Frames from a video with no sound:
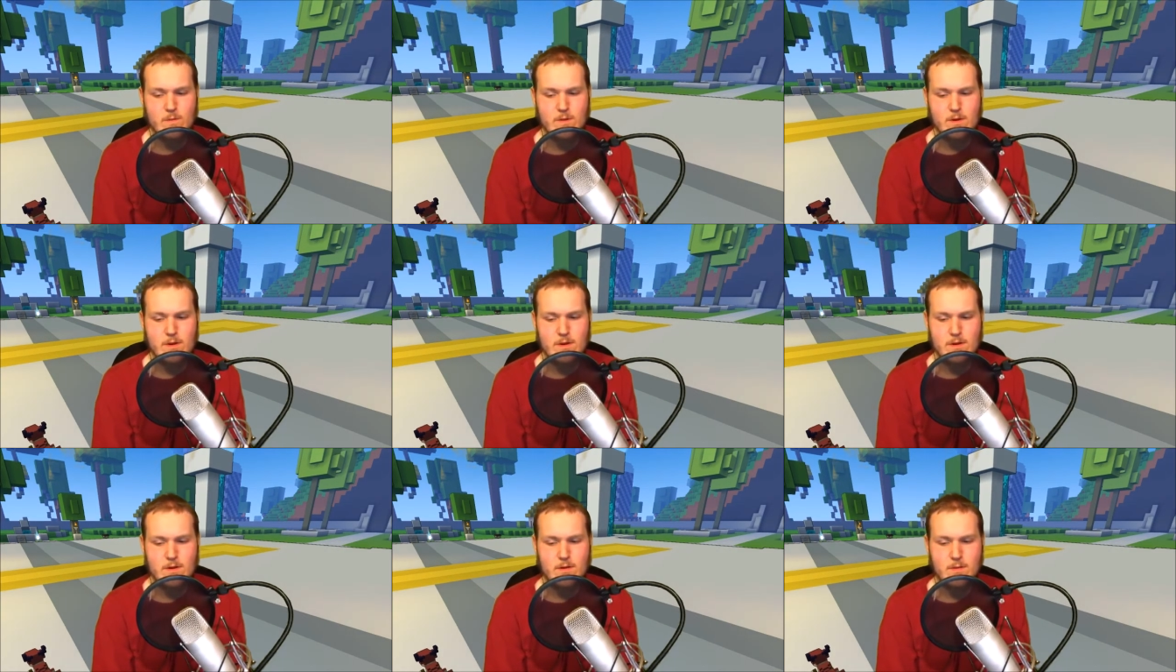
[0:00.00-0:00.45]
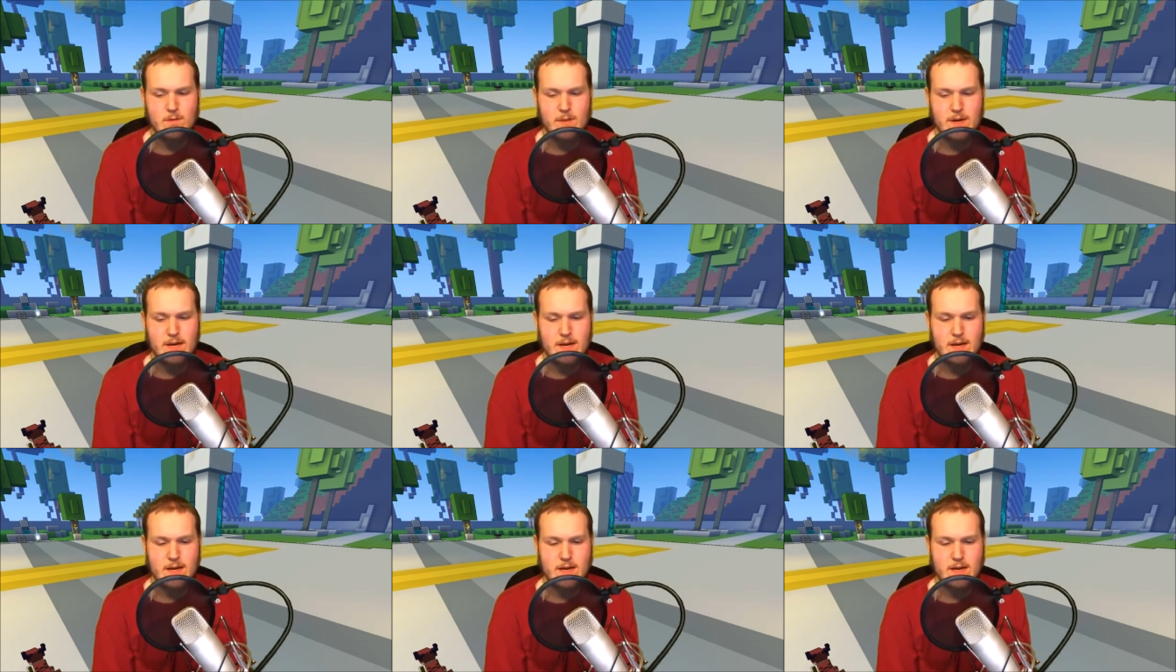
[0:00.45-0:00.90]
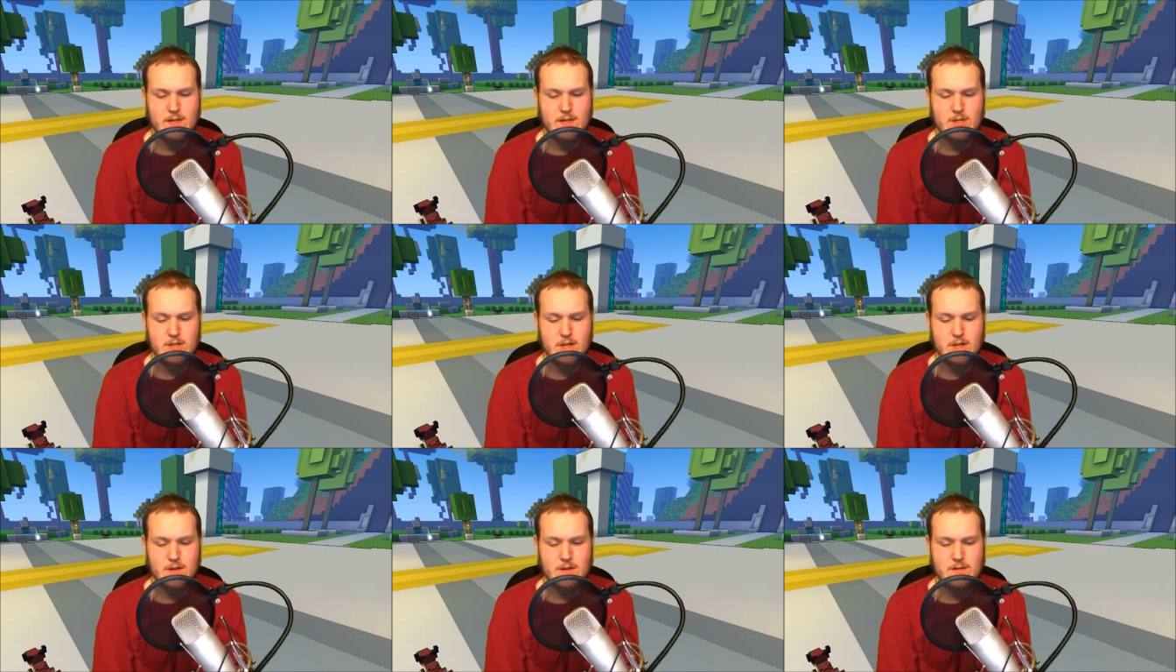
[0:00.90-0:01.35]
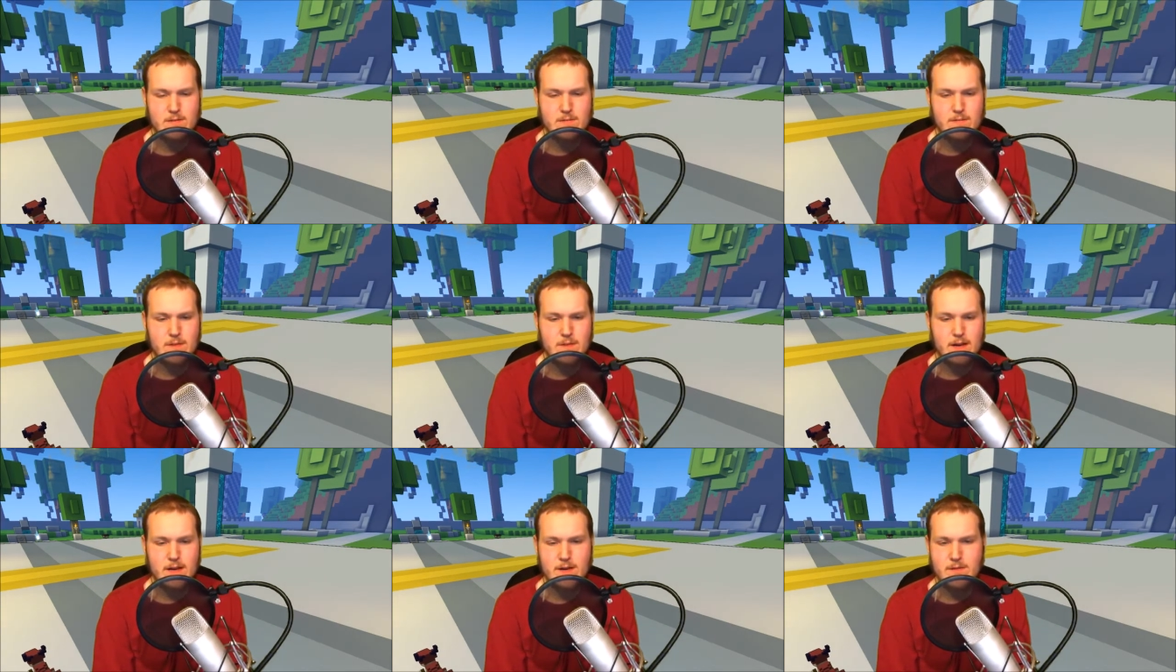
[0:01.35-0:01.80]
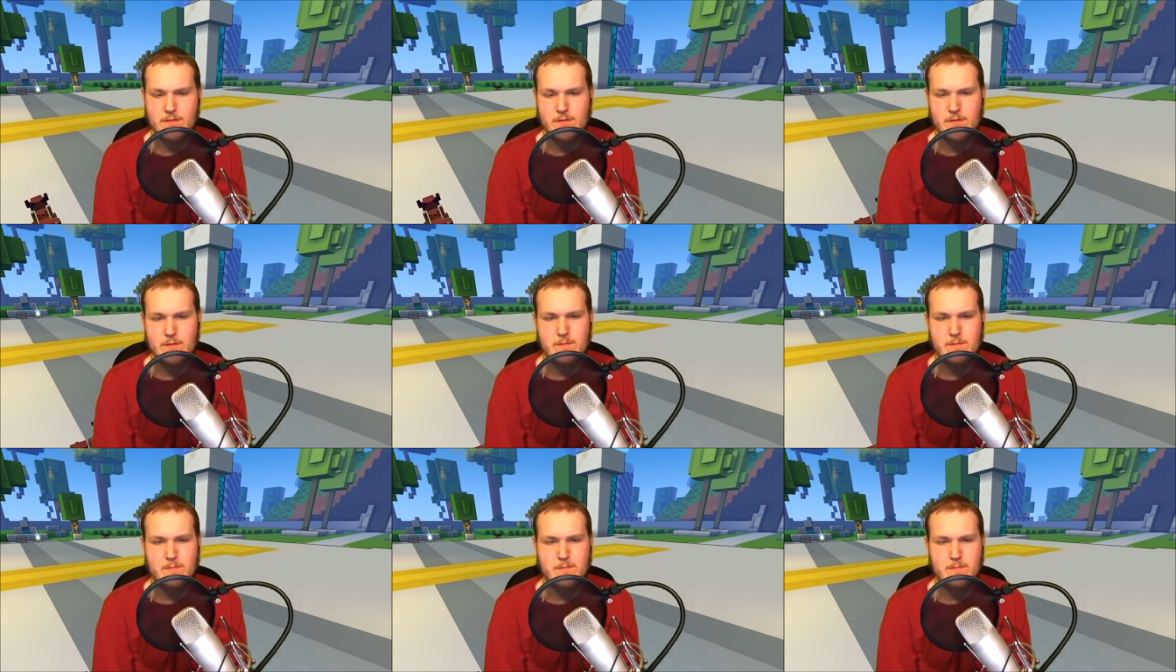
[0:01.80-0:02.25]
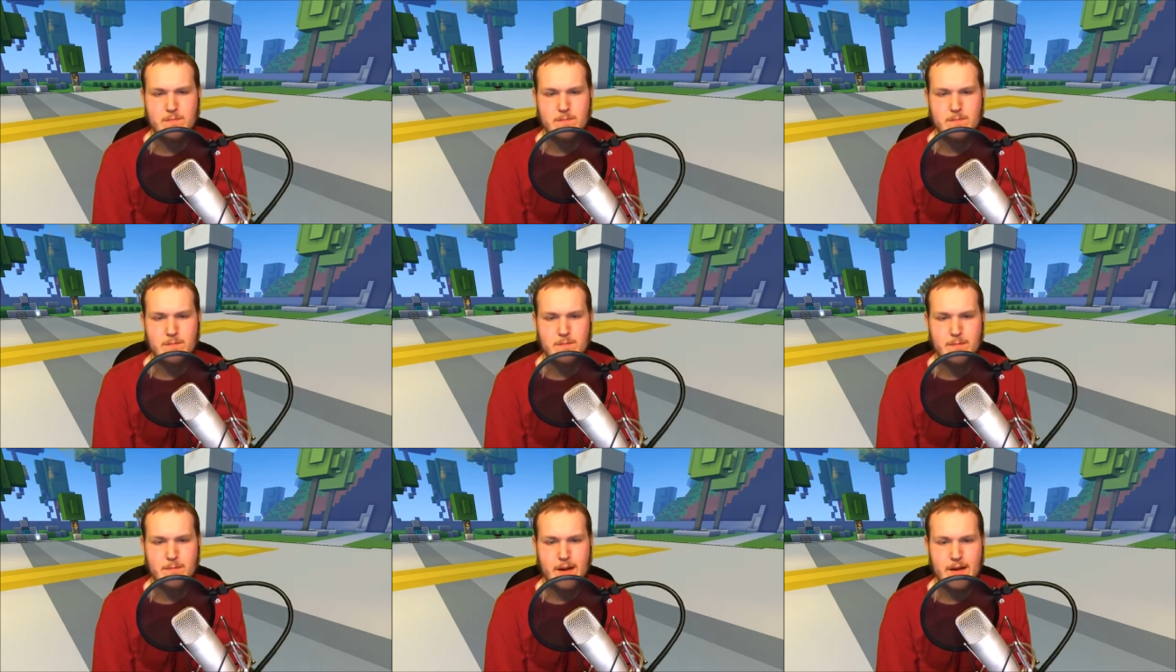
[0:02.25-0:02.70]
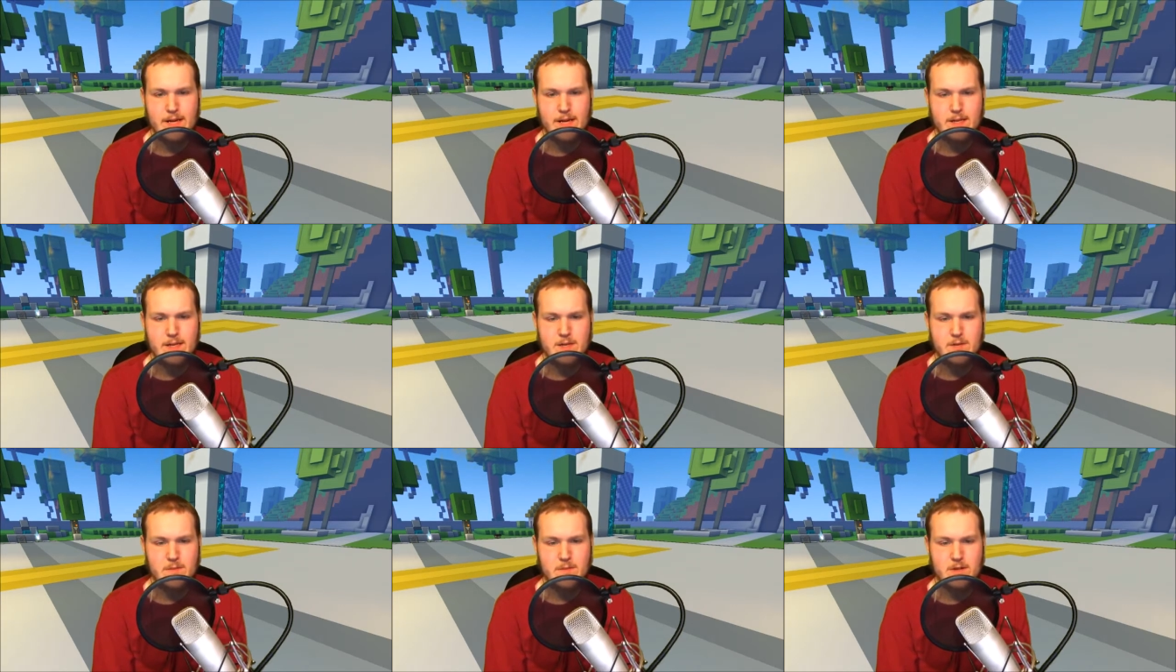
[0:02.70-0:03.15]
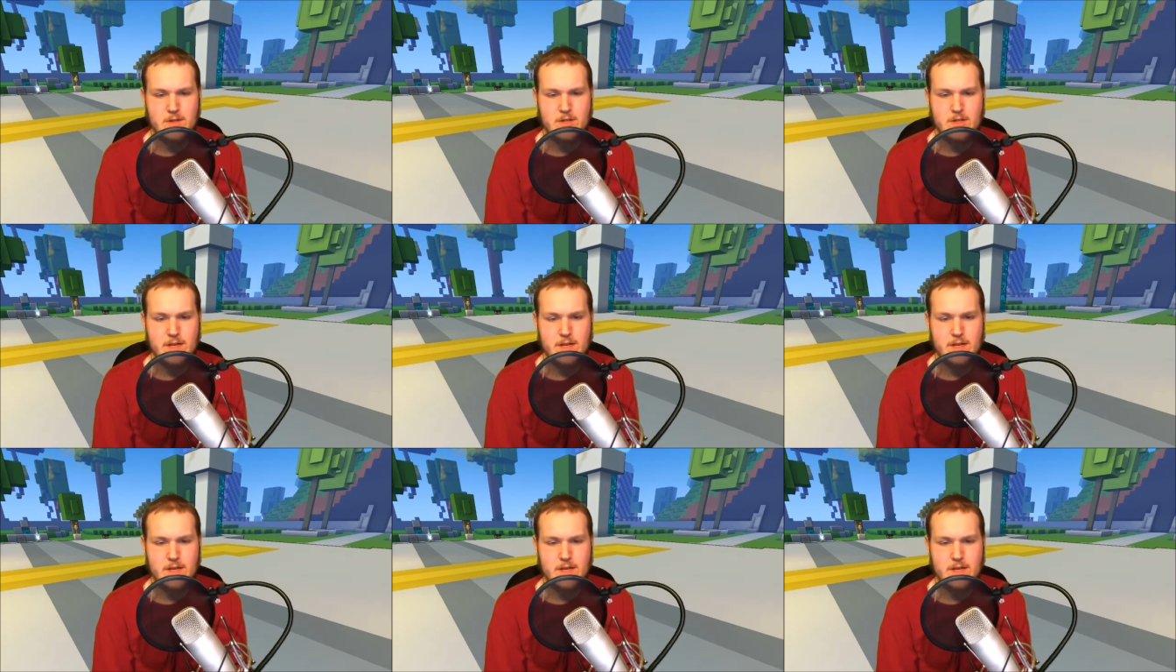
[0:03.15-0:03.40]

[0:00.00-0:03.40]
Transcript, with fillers: Oh my gosh, I never paid too much.